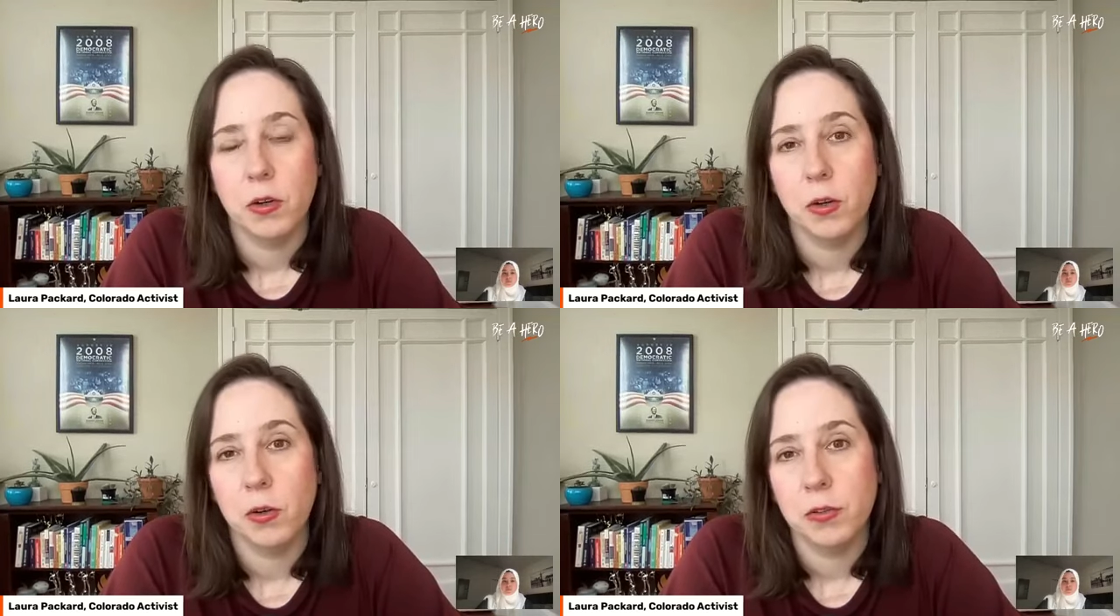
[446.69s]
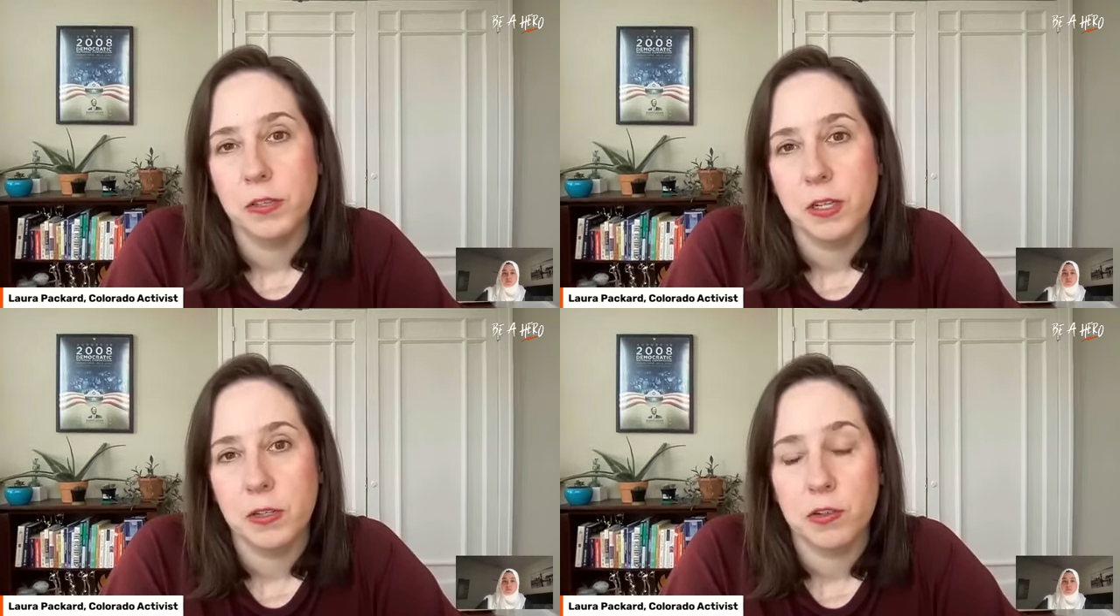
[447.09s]
hold
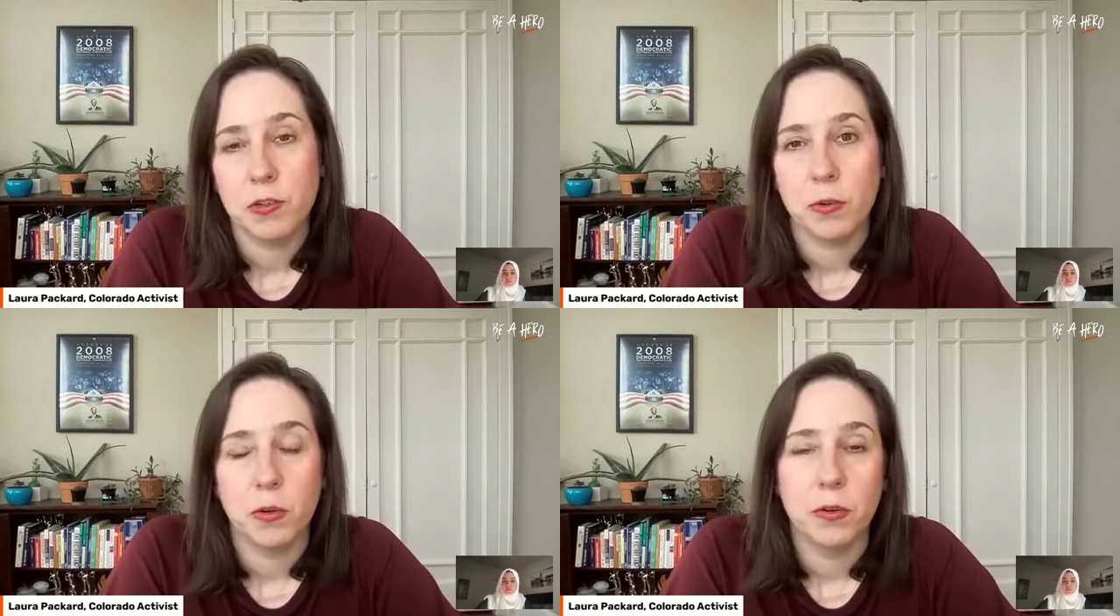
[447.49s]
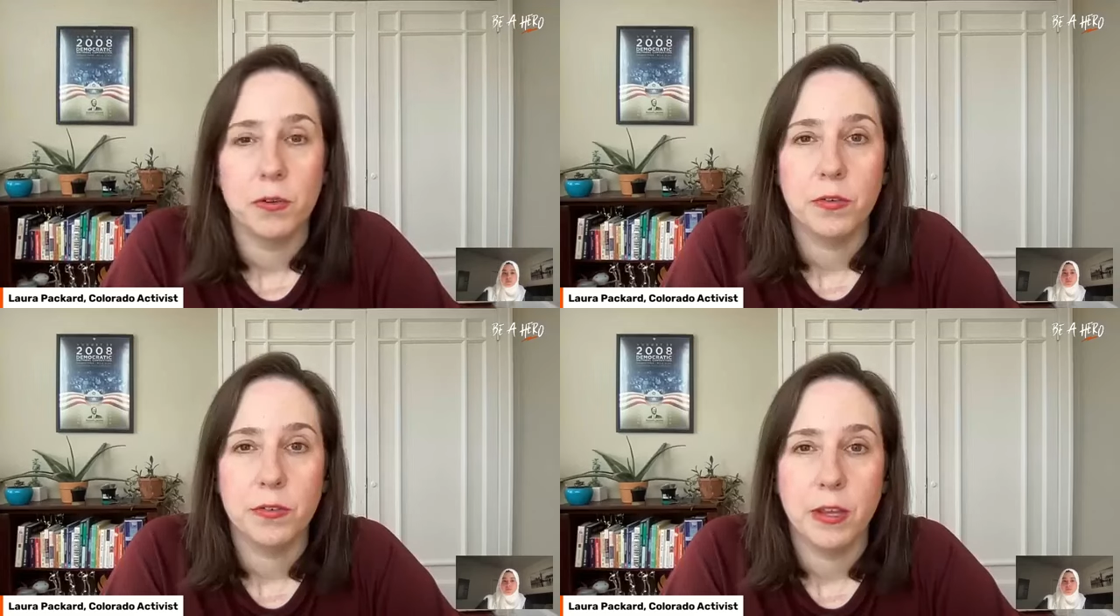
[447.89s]
the
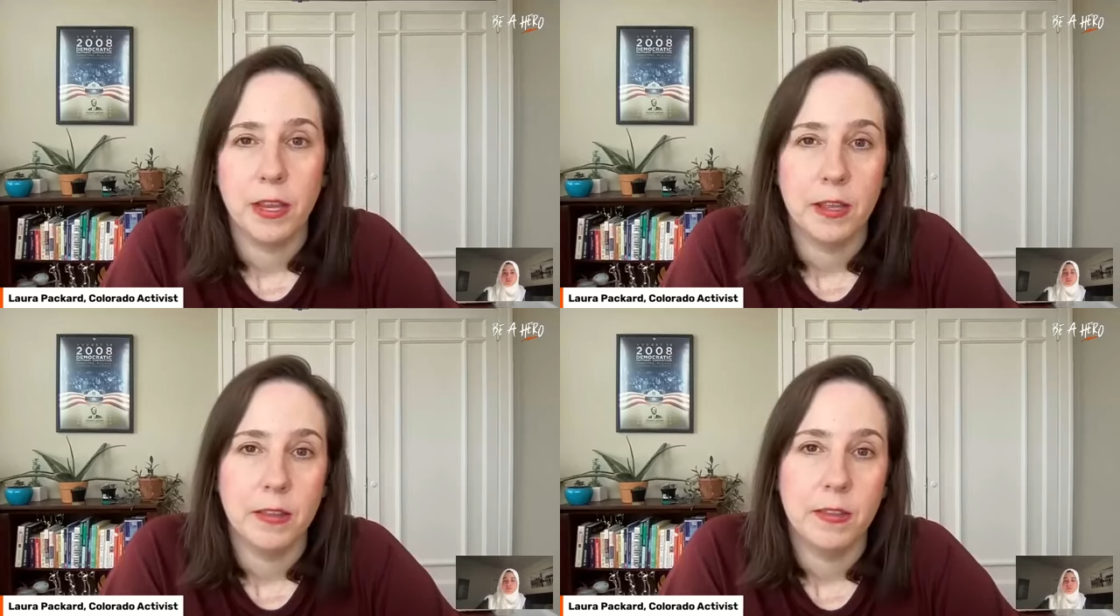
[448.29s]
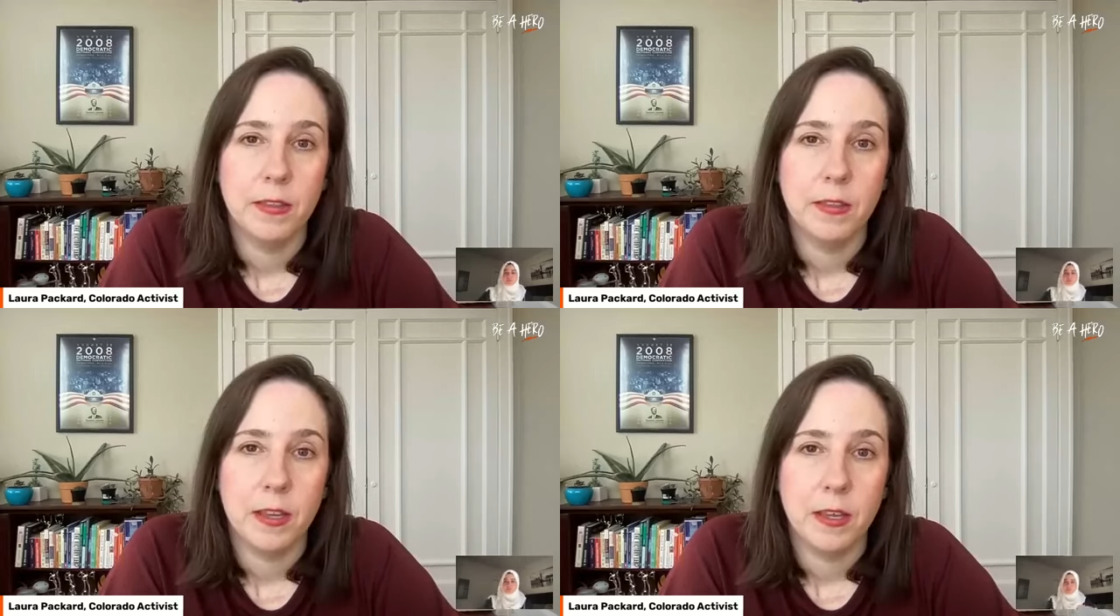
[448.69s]
insurers and
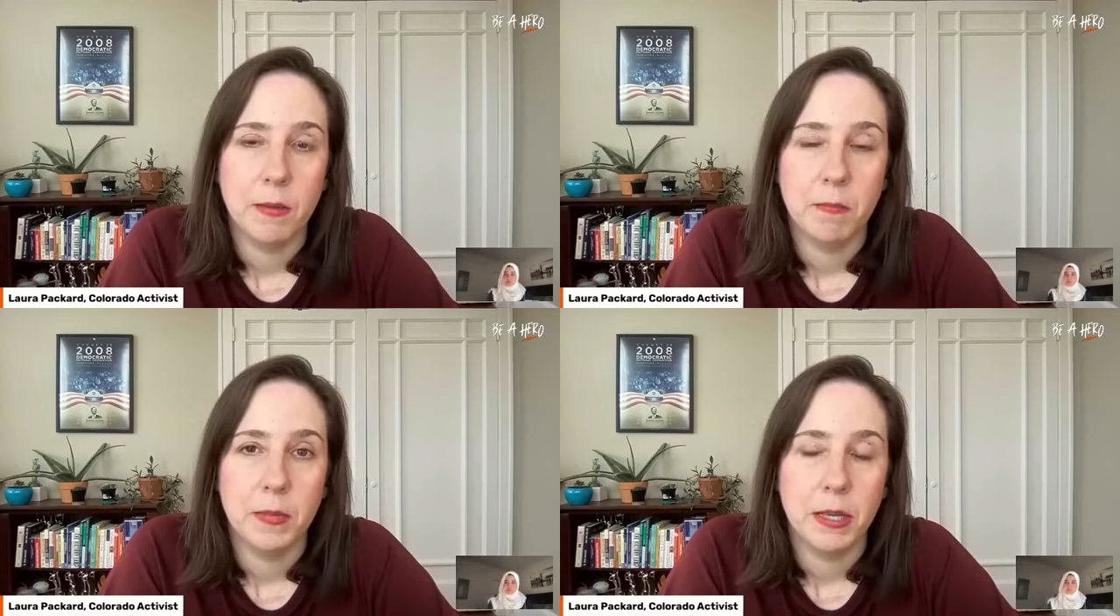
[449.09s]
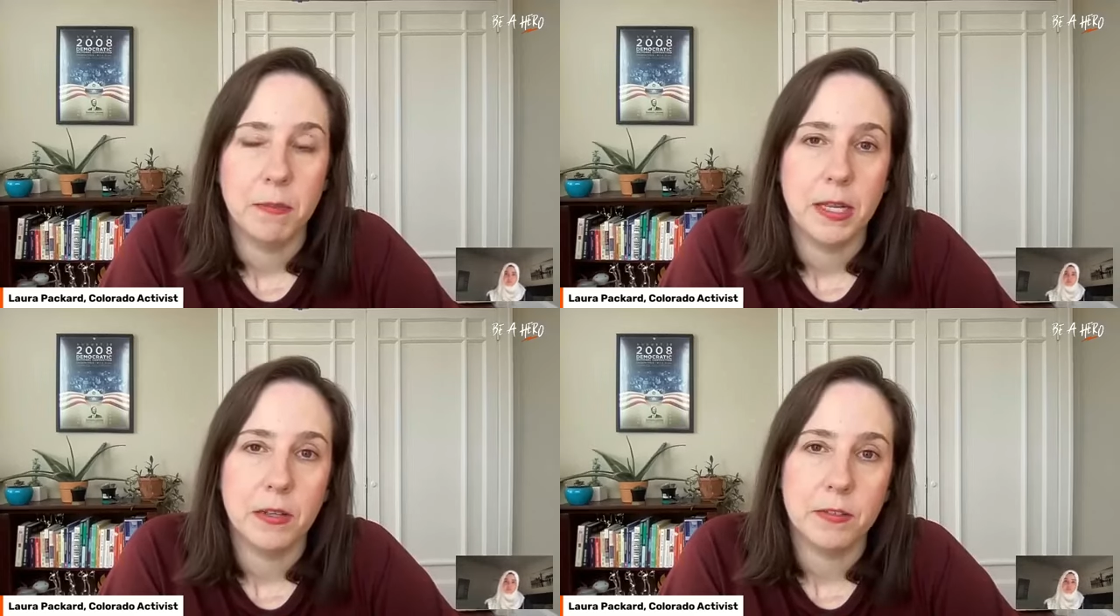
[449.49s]
the big
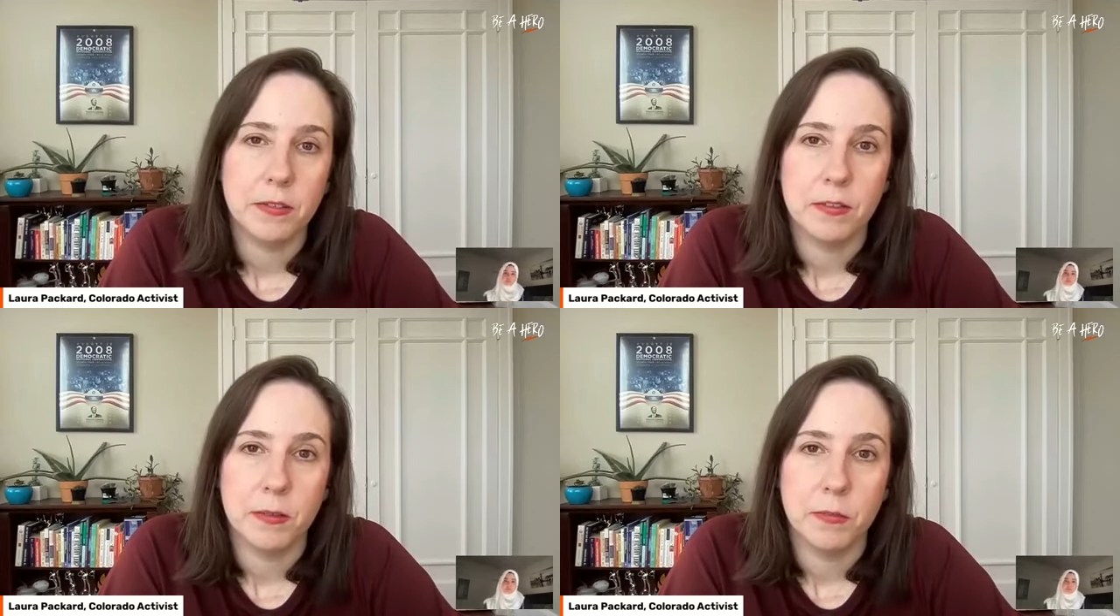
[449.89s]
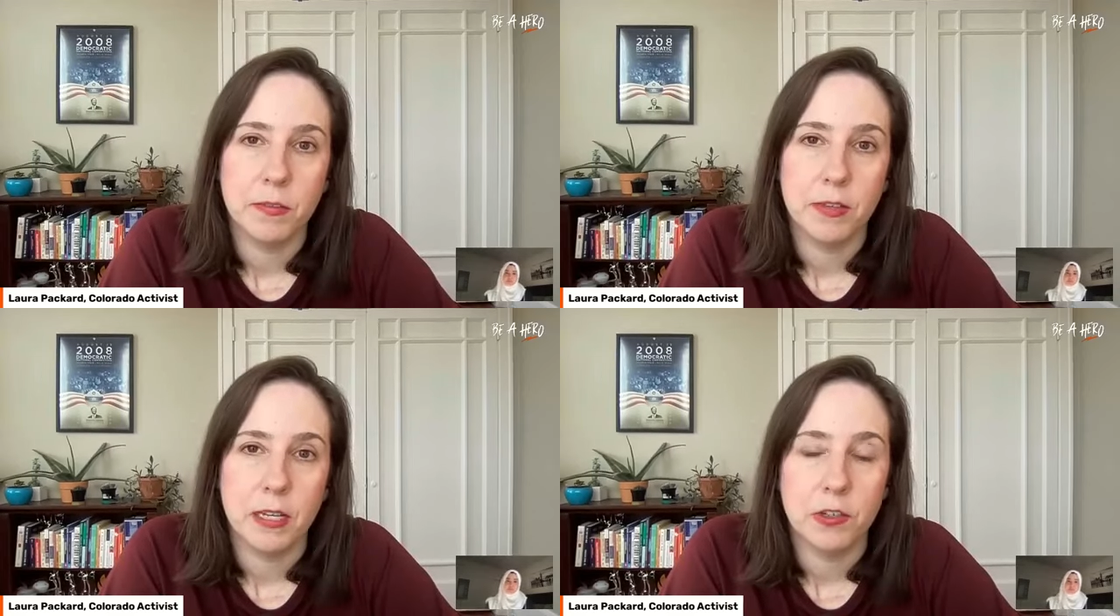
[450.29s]
medical
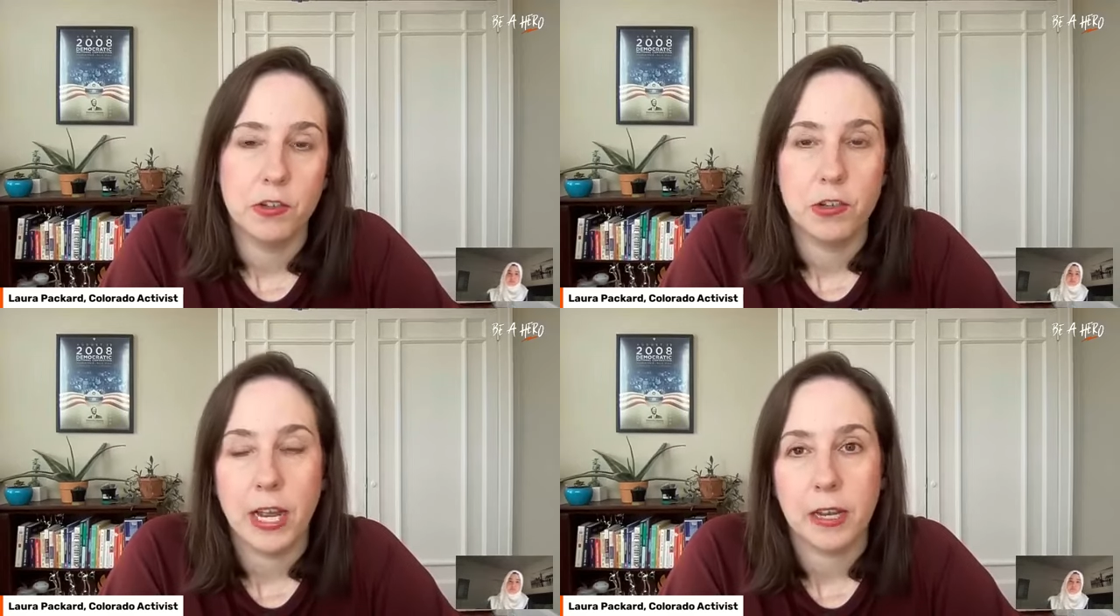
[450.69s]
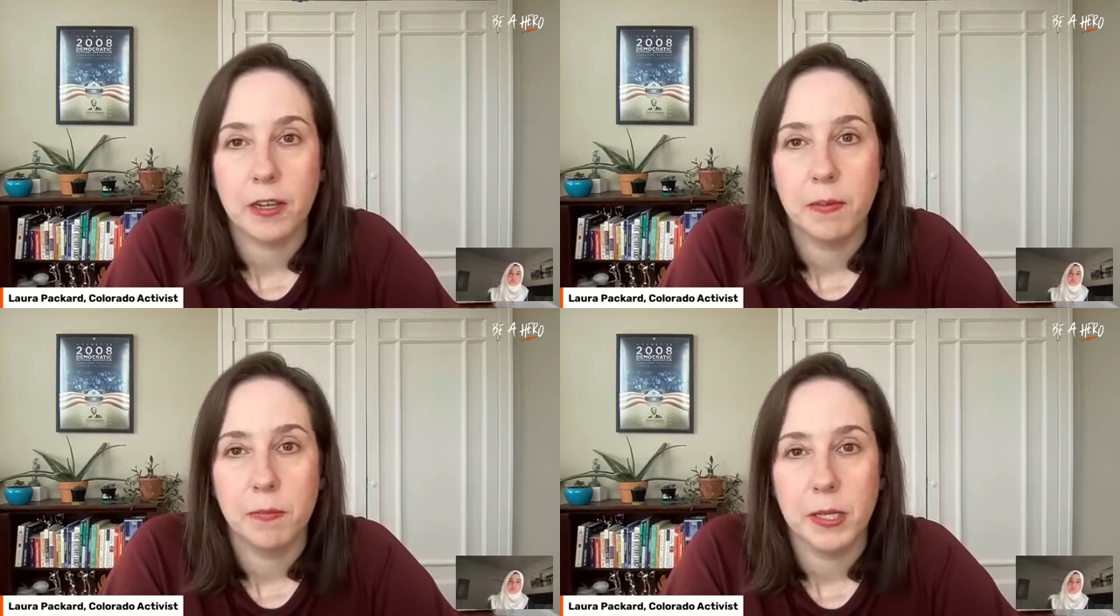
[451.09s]
systems in
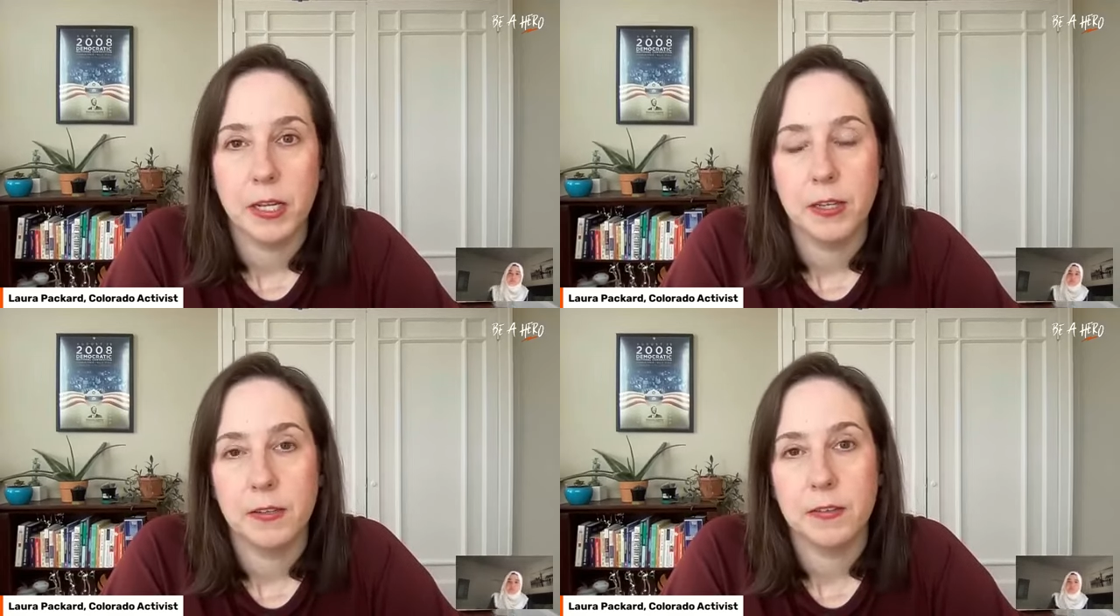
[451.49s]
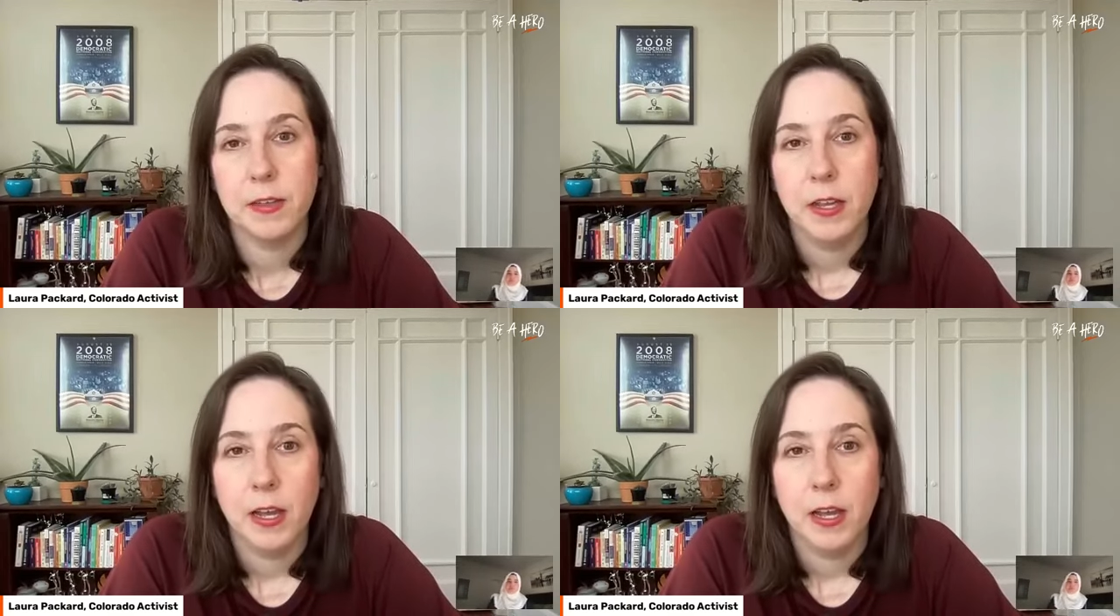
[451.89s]
check, because